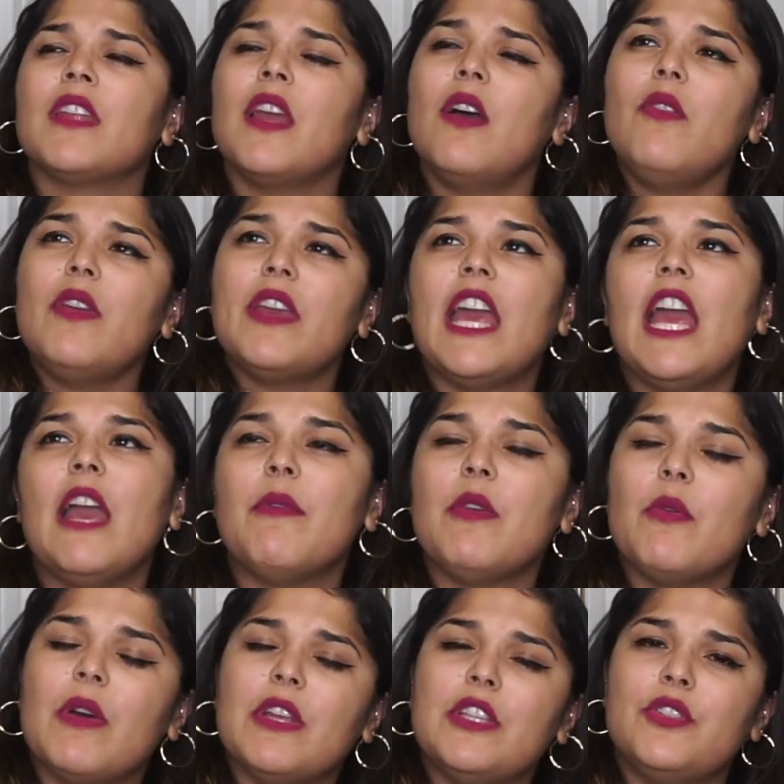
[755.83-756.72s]
okay,
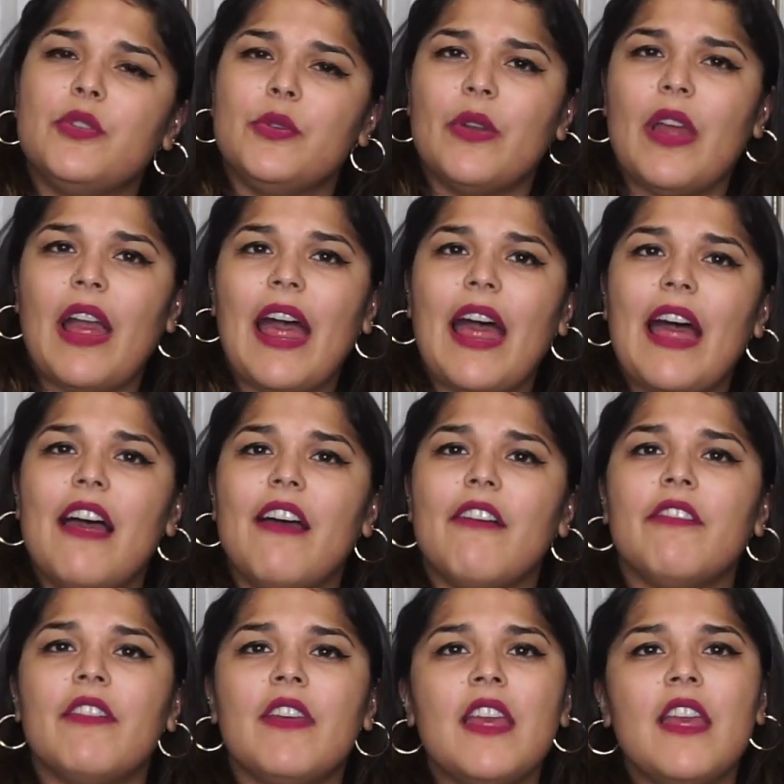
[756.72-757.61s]
we want you to
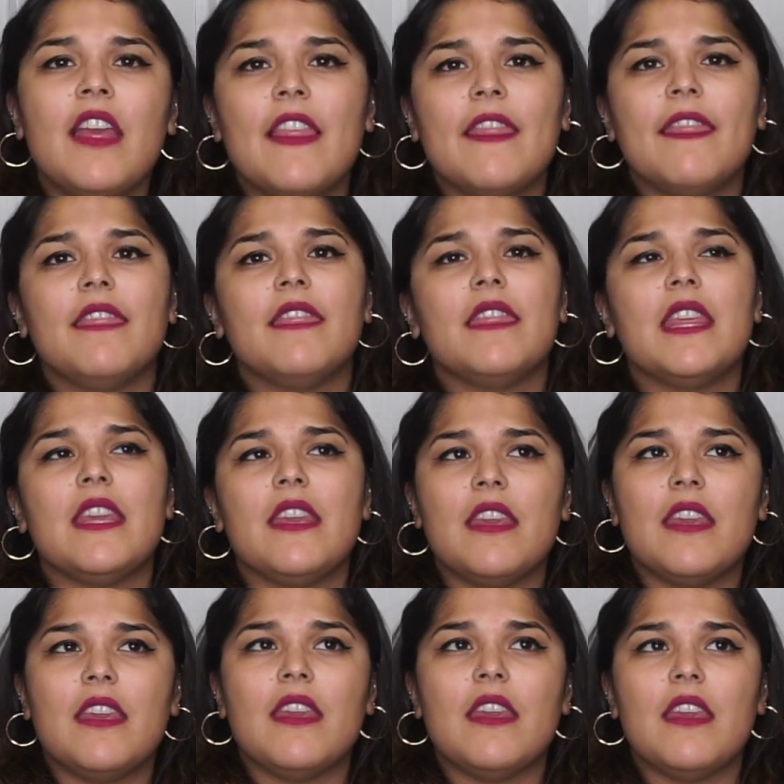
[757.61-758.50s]
have
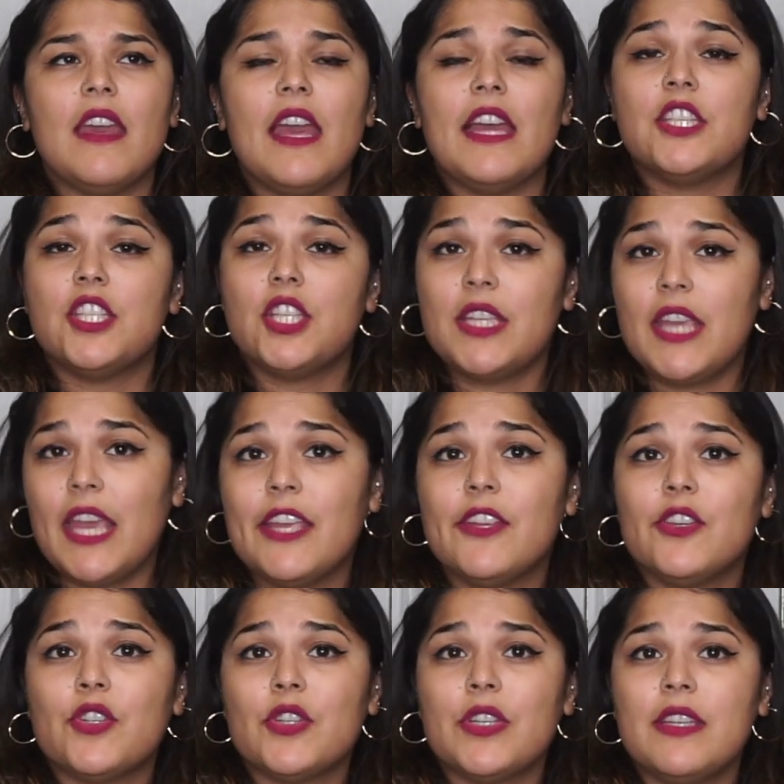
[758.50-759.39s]
the
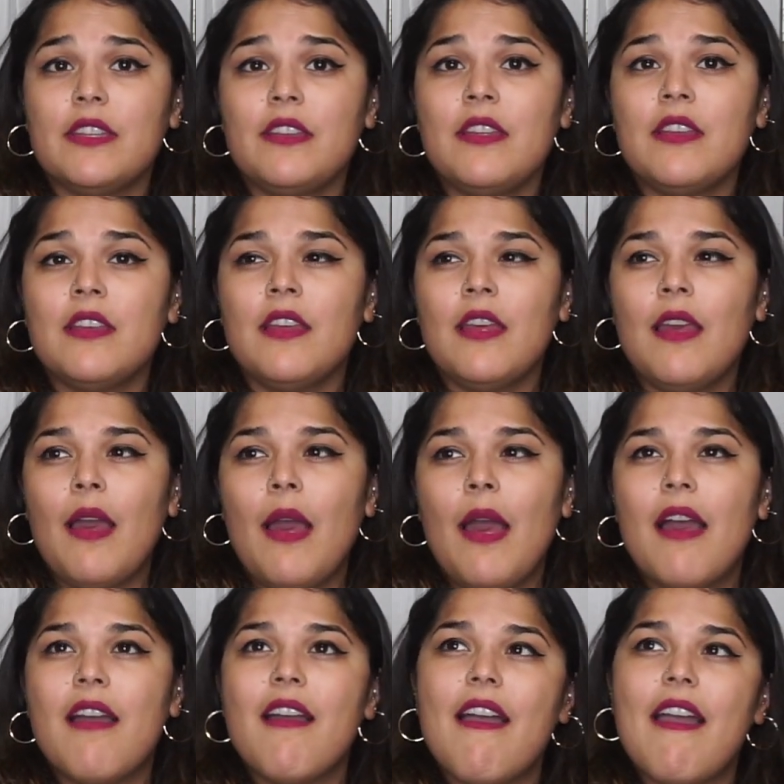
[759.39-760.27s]
education
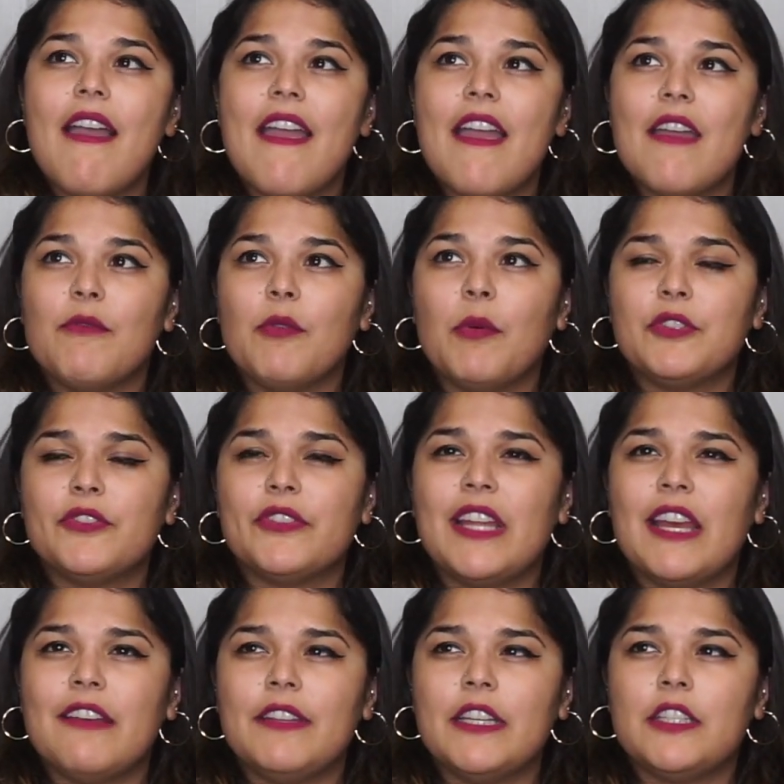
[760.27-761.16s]
and we want you
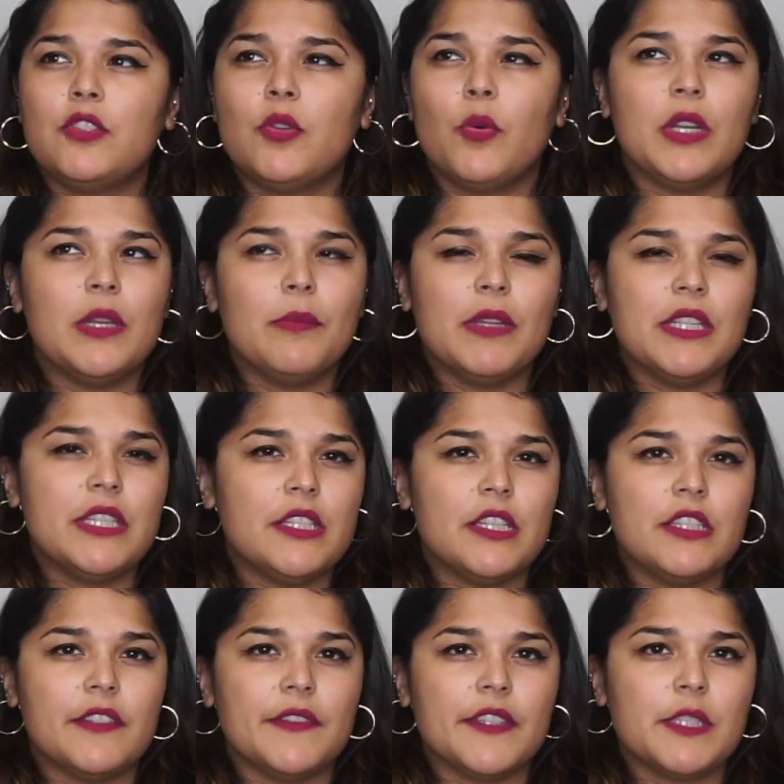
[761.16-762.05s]
to have like 20 plus
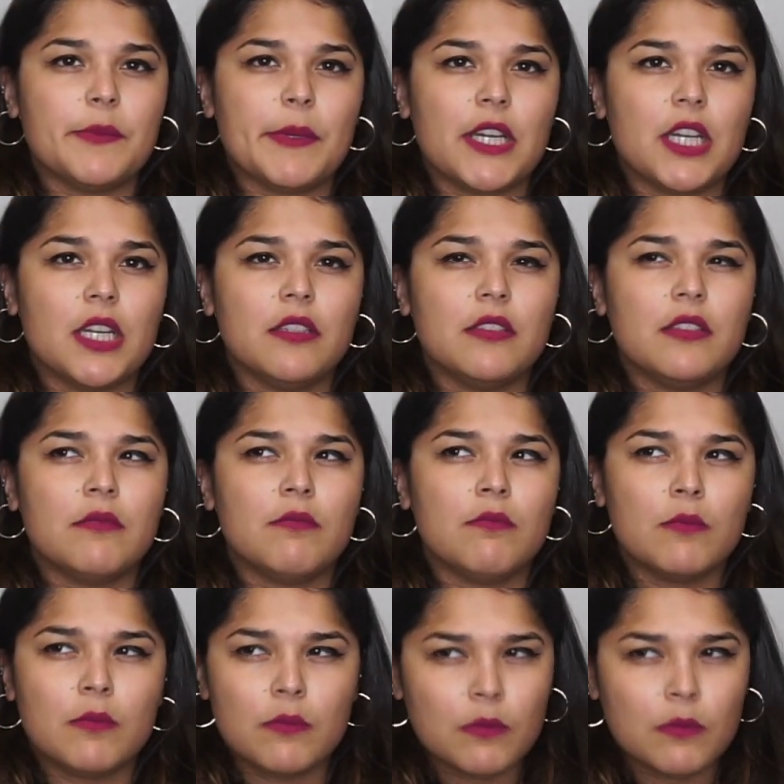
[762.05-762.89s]
years of experience.